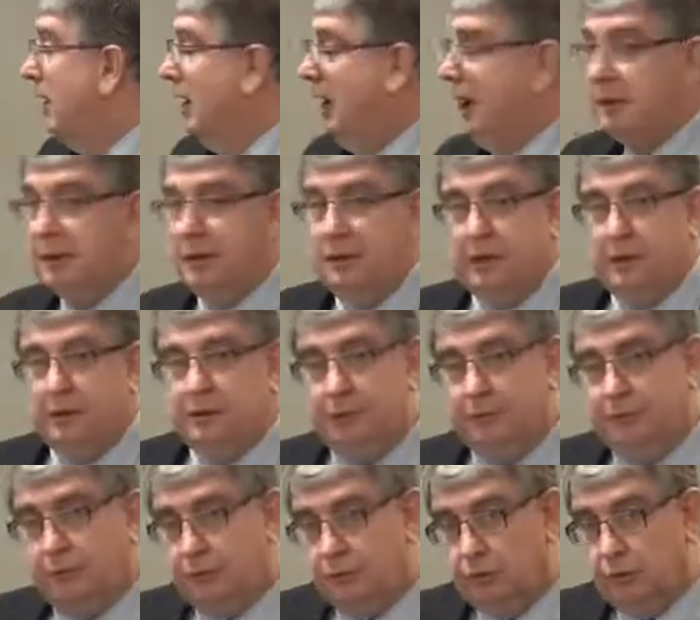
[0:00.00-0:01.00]
Other things,
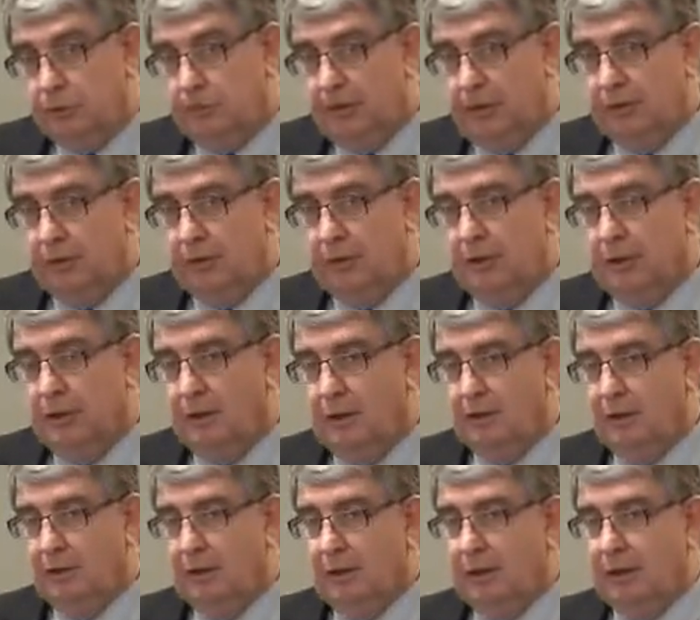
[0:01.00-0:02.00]
if you do
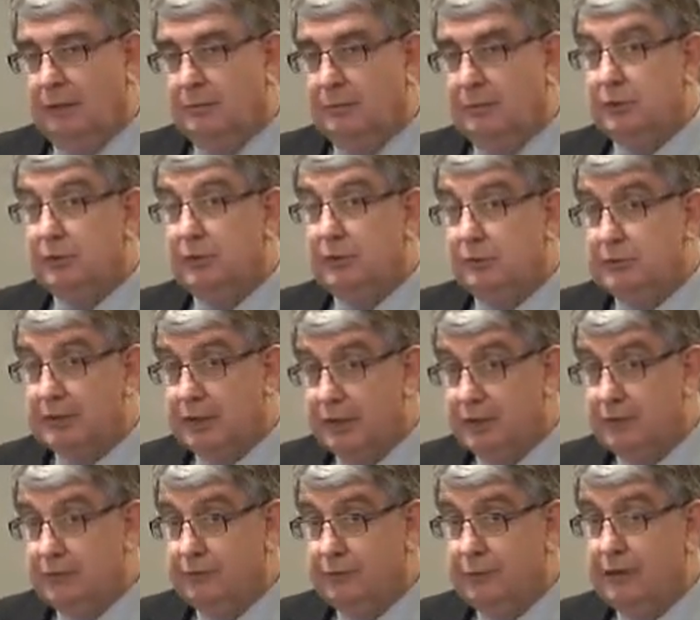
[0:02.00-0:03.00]

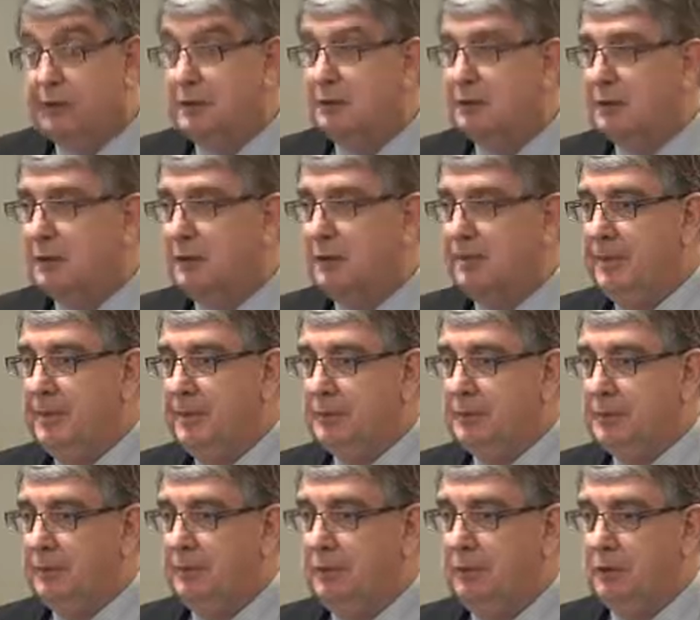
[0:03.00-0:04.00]
charge fees, the
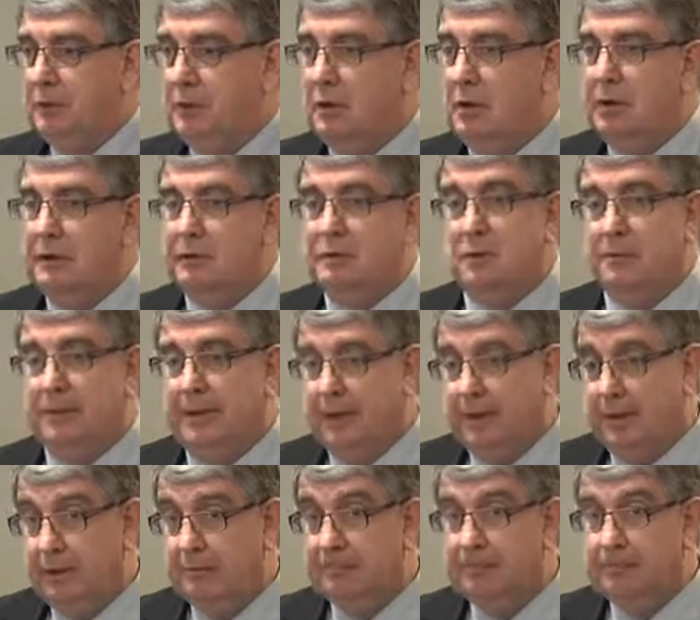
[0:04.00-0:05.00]
capacity of your clients to
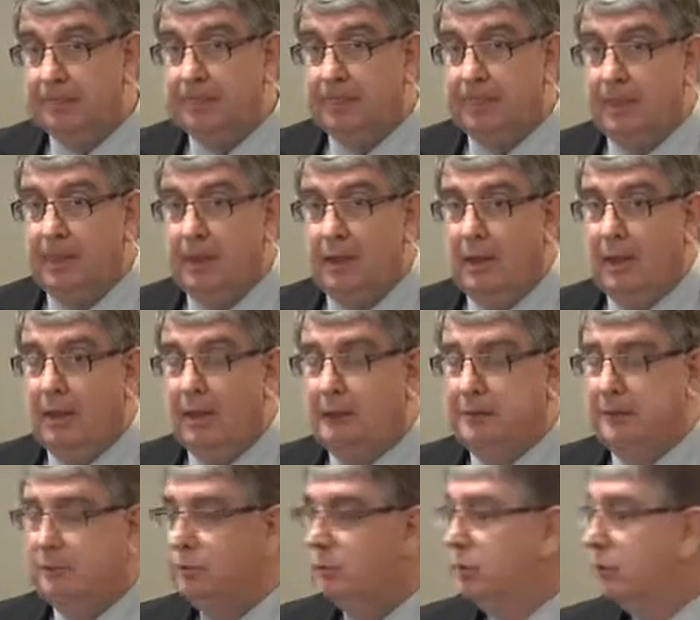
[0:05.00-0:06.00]
pay
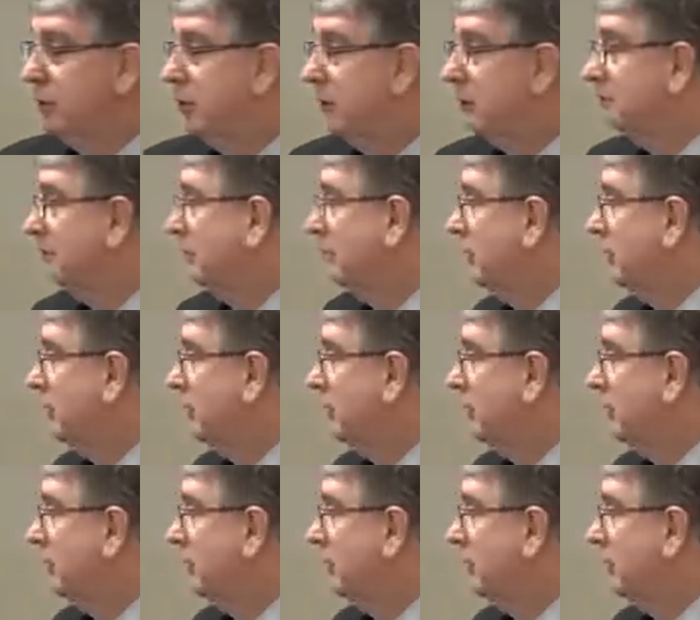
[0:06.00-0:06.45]
is important.